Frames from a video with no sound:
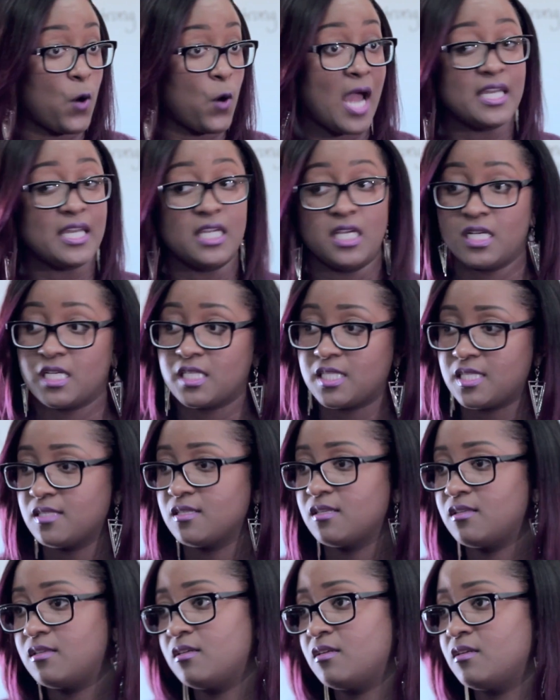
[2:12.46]
products
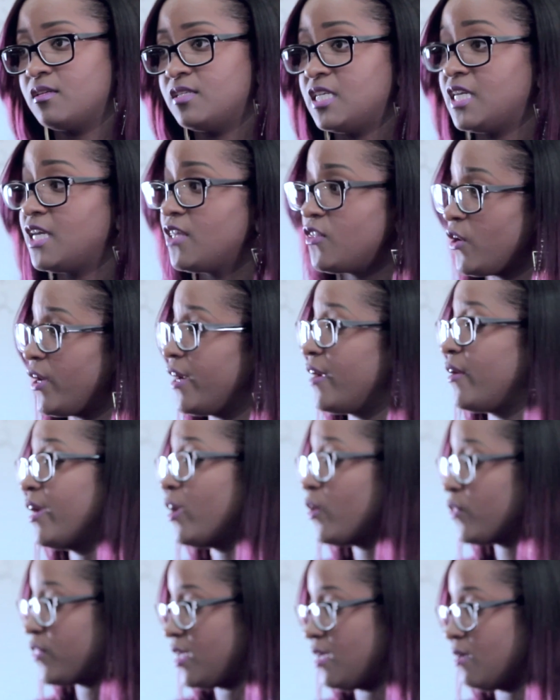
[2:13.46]
to get their hair
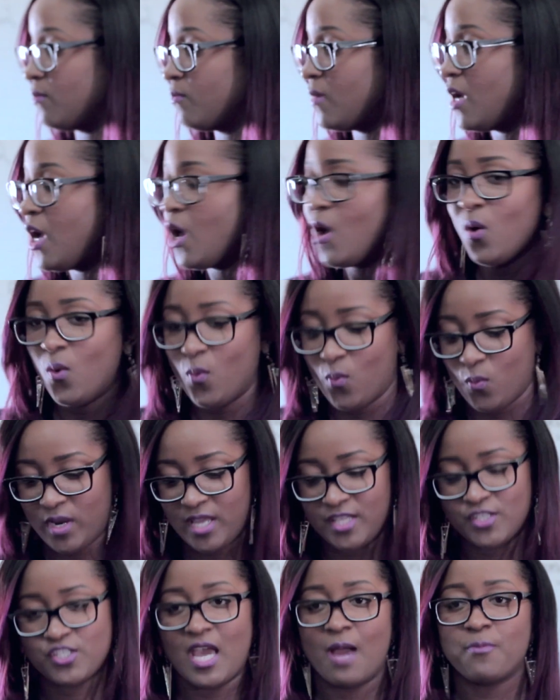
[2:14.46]
healthy.
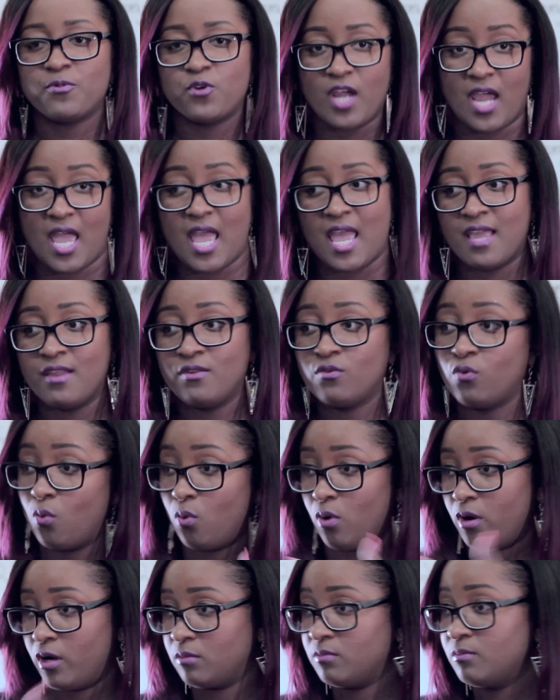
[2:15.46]
When chapter eight,
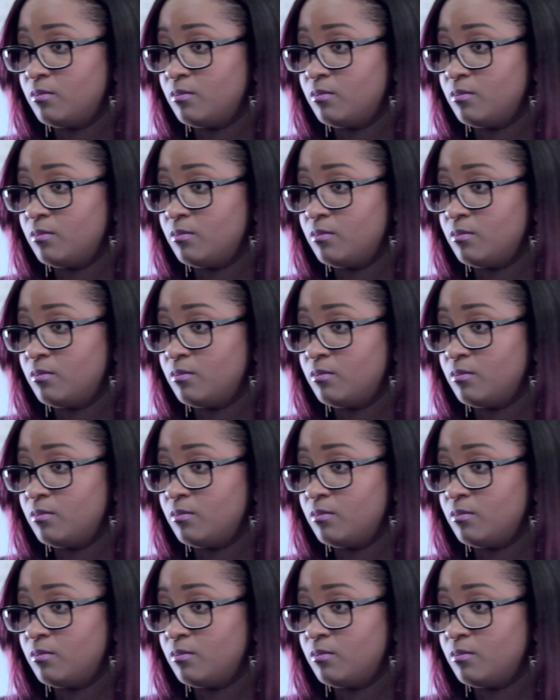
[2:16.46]
or